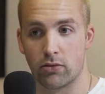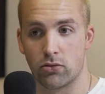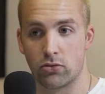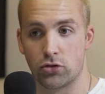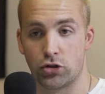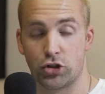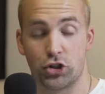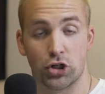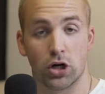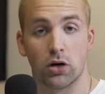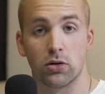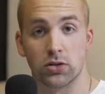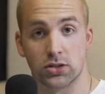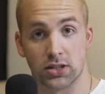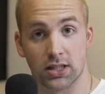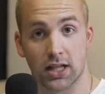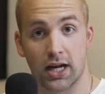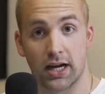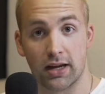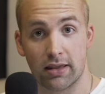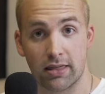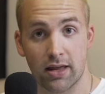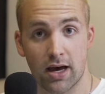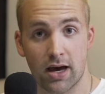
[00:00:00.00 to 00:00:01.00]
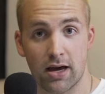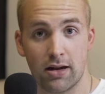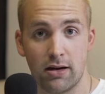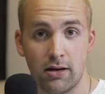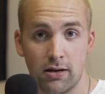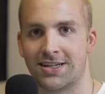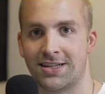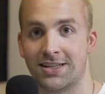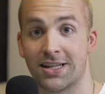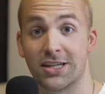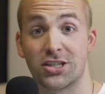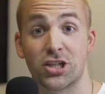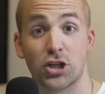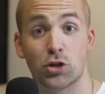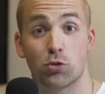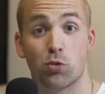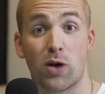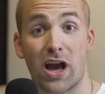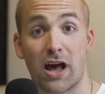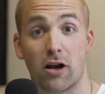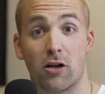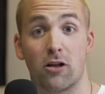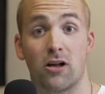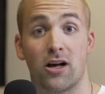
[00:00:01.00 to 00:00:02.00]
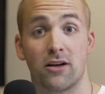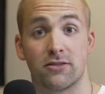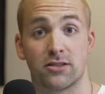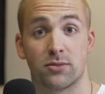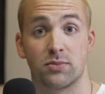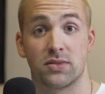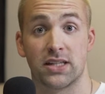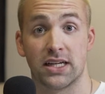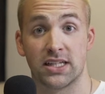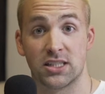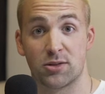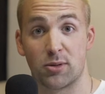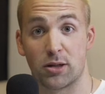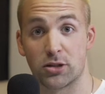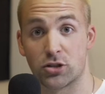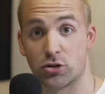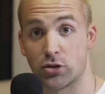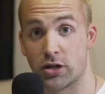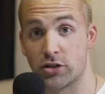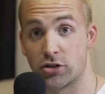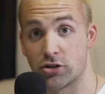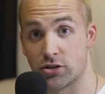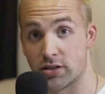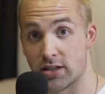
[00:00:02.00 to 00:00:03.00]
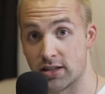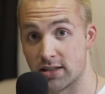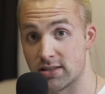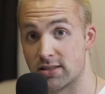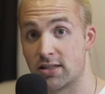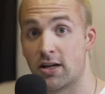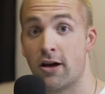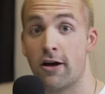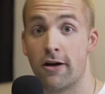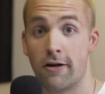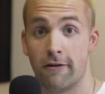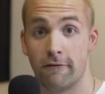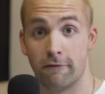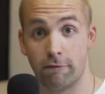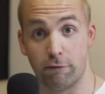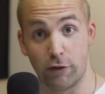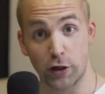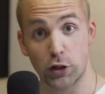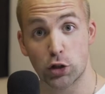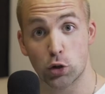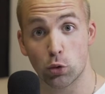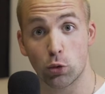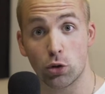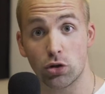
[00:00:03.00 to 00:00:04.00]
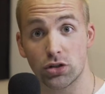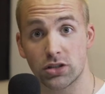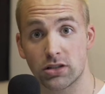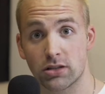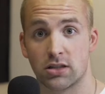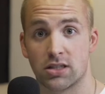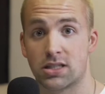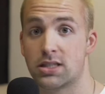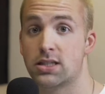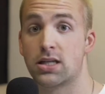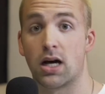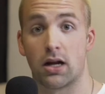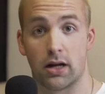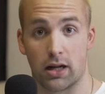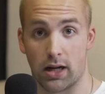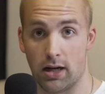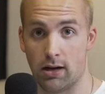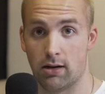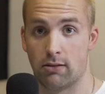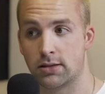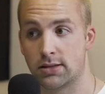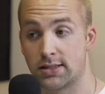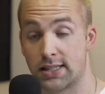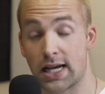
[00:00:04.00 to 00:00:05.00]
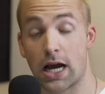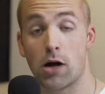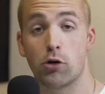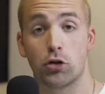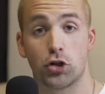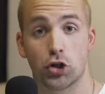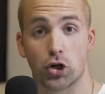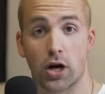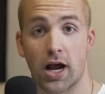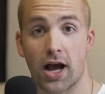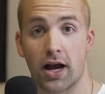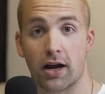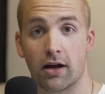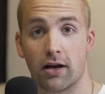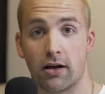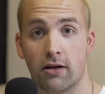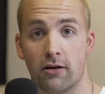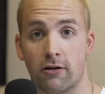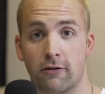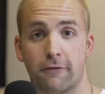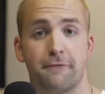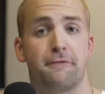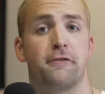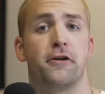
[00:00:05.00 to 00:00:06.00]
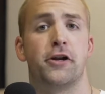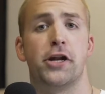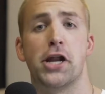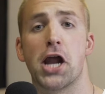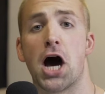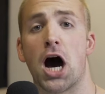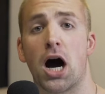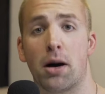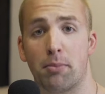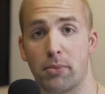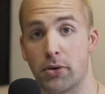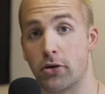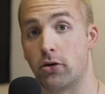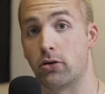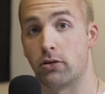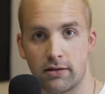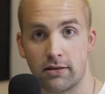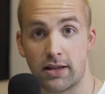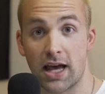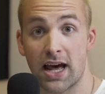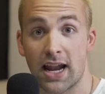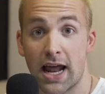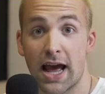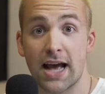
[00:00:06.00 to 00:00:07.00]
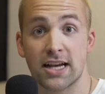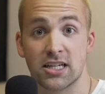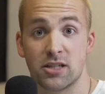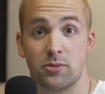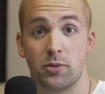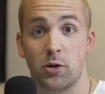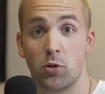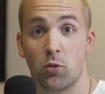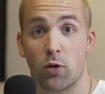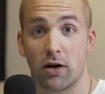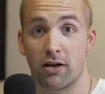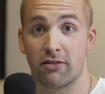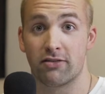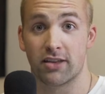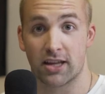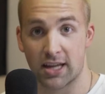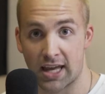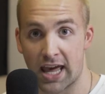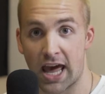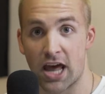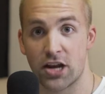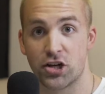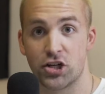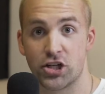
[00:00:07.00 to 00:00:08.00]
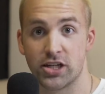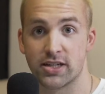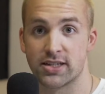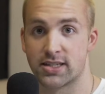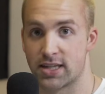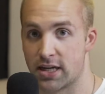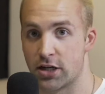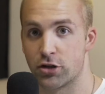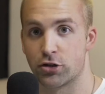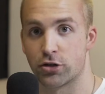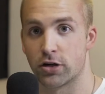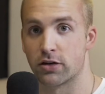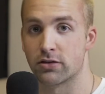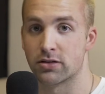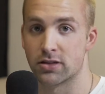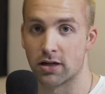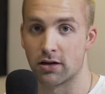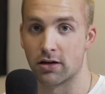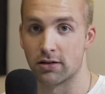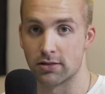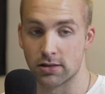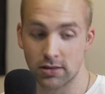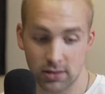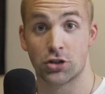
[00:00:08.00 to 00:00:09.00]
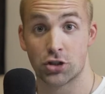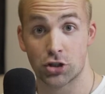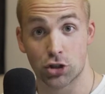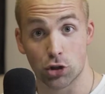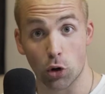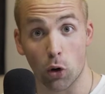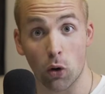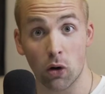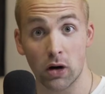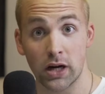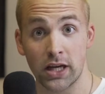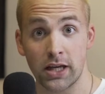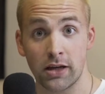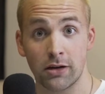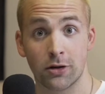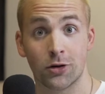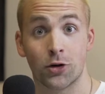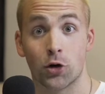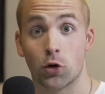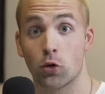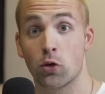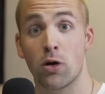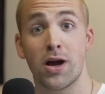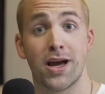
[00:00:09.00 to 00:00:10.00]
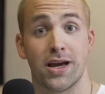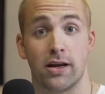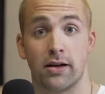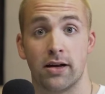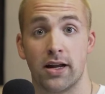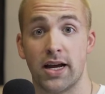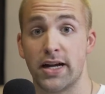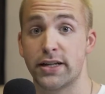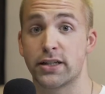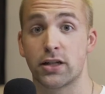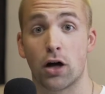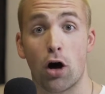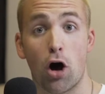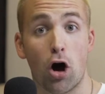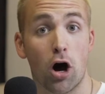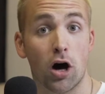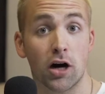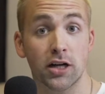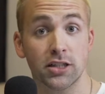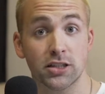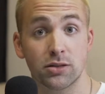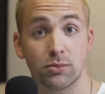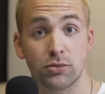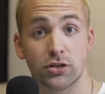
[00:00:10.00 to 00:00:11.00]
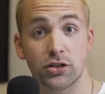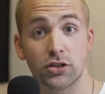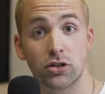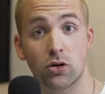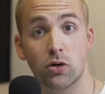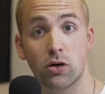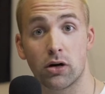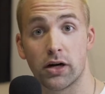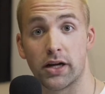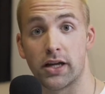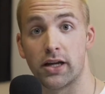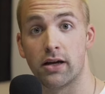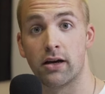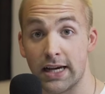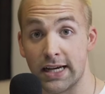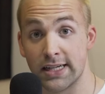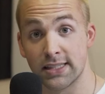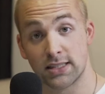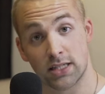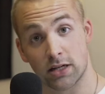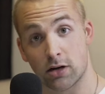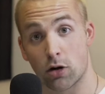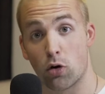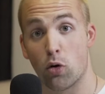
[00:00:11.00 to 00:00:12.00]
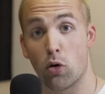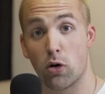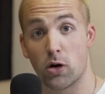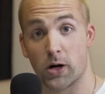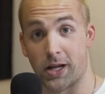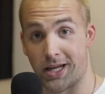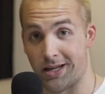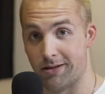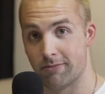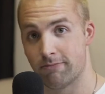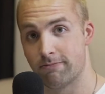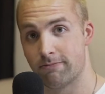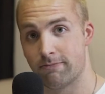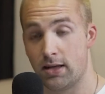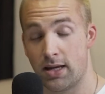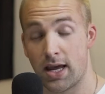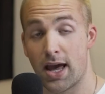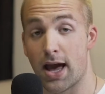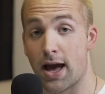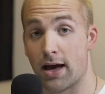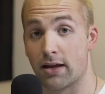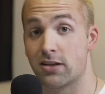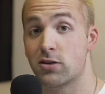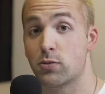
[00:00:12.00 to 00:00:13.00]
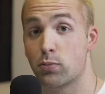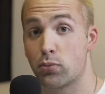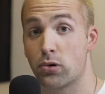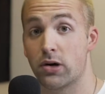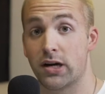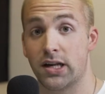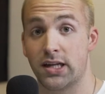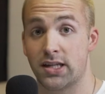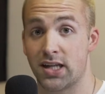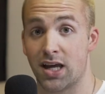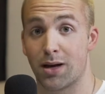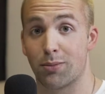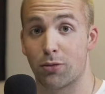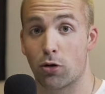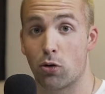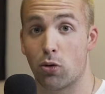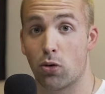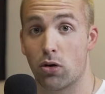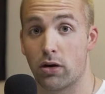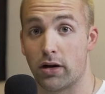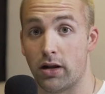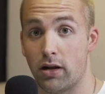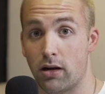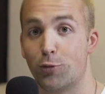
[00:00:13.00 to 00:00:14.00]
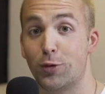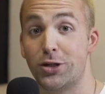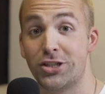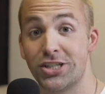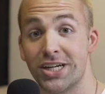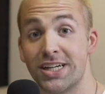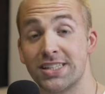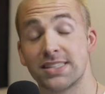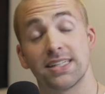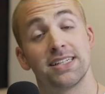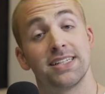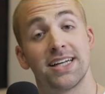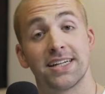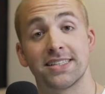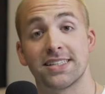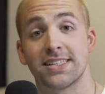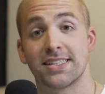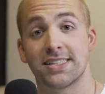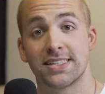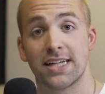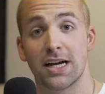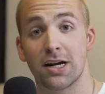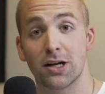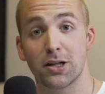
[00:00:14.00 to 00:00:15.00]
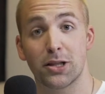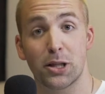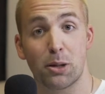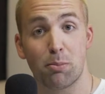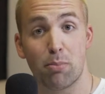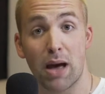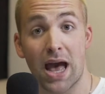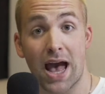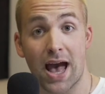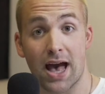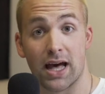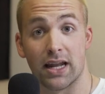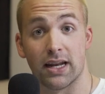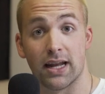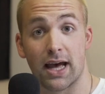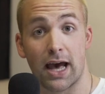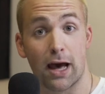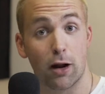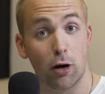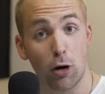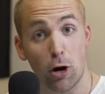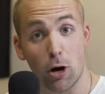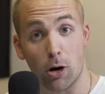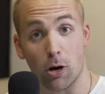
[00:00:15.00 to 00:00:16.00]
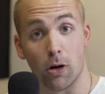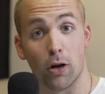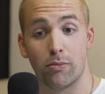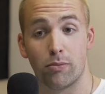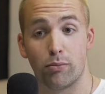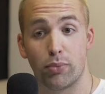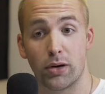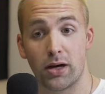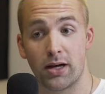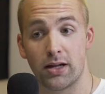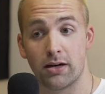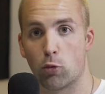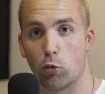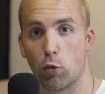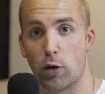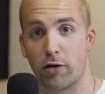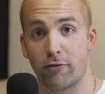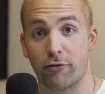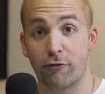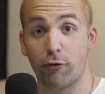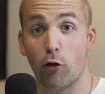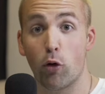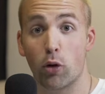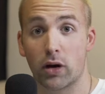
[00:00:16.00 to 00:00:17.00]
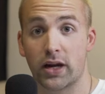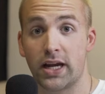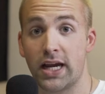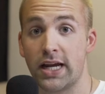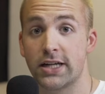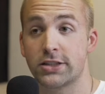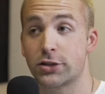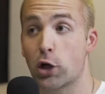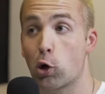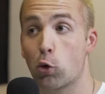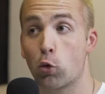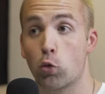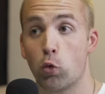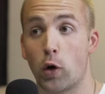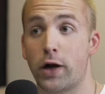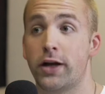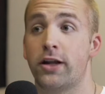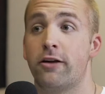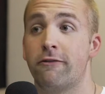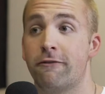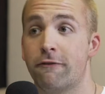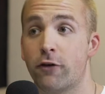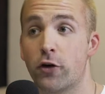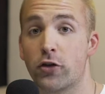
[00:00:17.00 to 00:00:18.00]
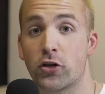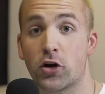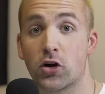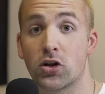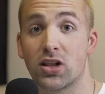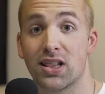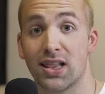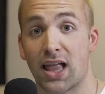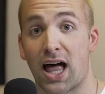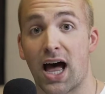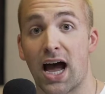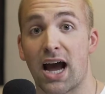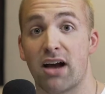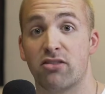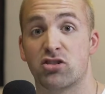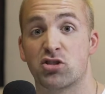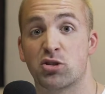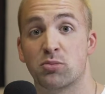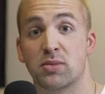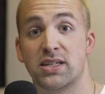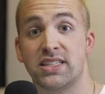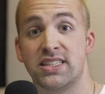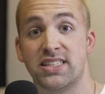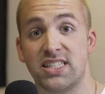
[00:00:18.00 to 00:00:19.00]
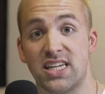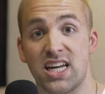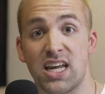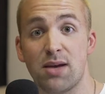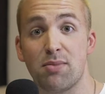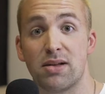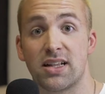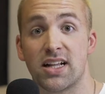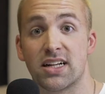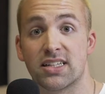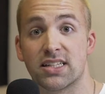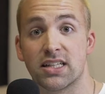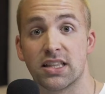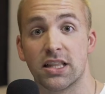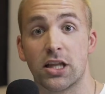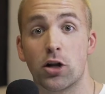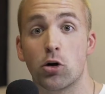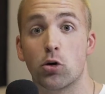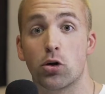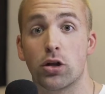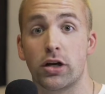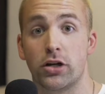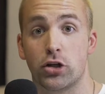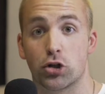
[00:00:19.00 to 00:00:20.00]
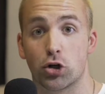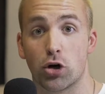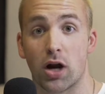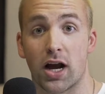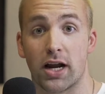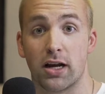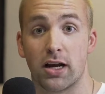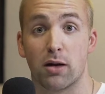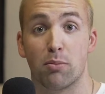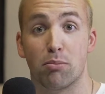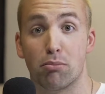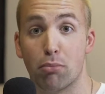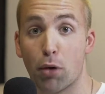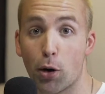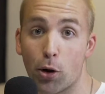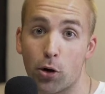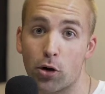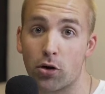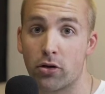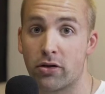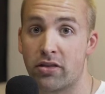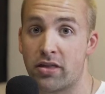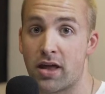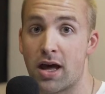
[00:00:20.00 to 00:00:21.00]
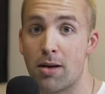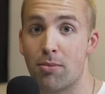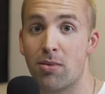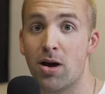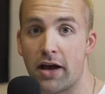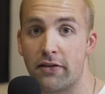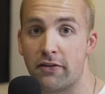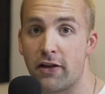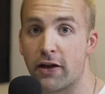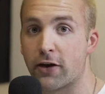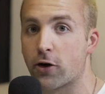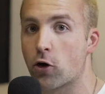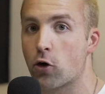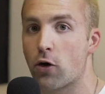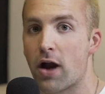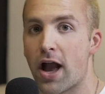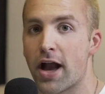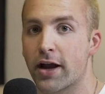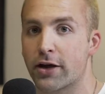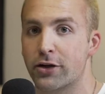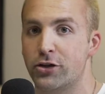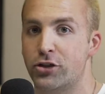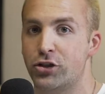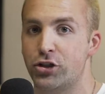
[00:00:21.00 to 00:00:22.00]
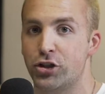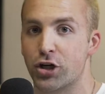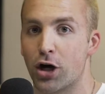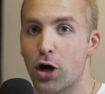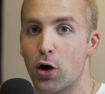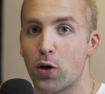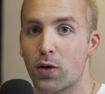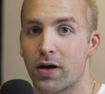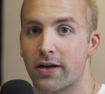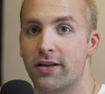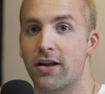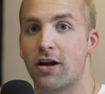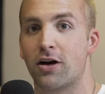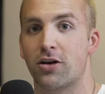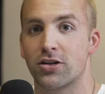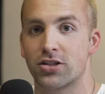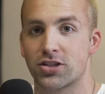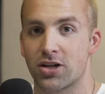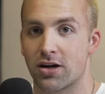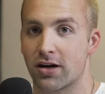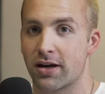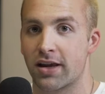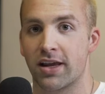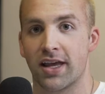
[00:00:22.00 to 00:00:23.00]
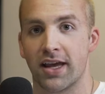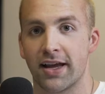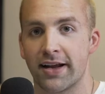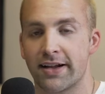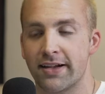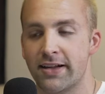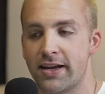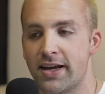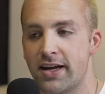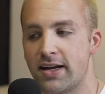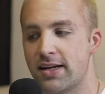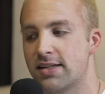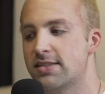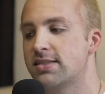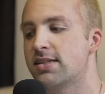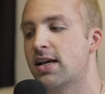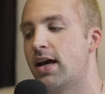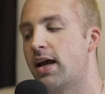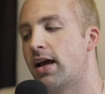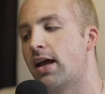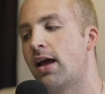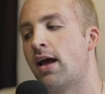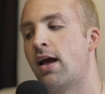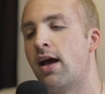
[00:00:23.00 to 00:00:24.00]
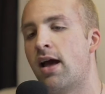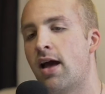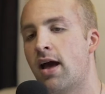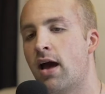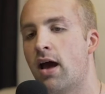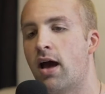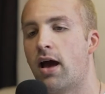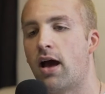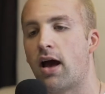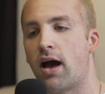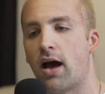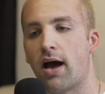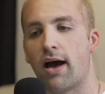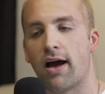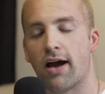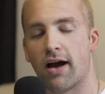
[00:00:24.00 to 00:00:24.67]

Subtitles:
shows like that. Let's just rattle off some things about Stranger Things. Visuals, stunning. Soundtrack, phenomenal. That has to be one of the catchiest intro songs. Story? Great. It's an awesome story. Is it corny? Yeah, it's pretty damn corny, which isn't necessarily bad at all. But when 4 kids are running for their lives from a demon that's literally trying to murder them, and they crack a joke and they all start giggling, it's like, all